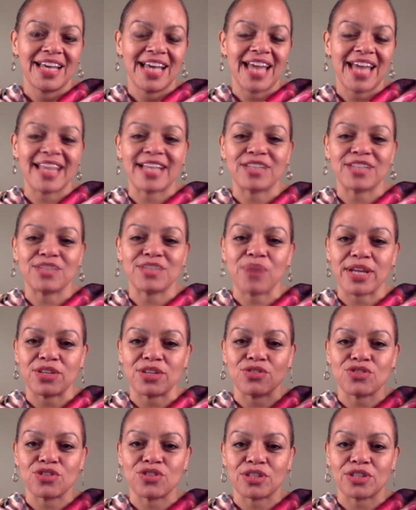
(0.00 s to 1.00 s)
And that's why
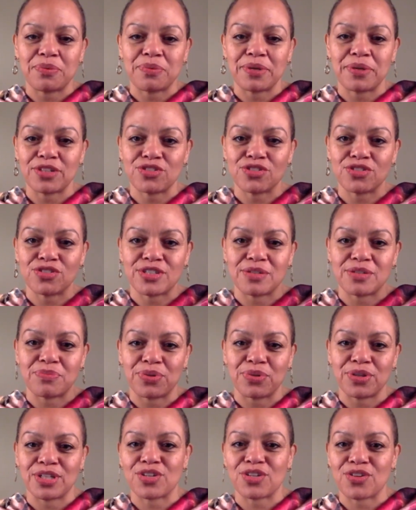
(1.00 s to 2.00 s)
you took the pictures and
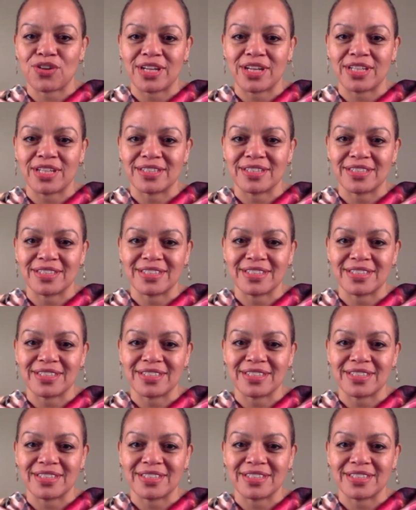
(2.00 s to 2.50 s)
put it on.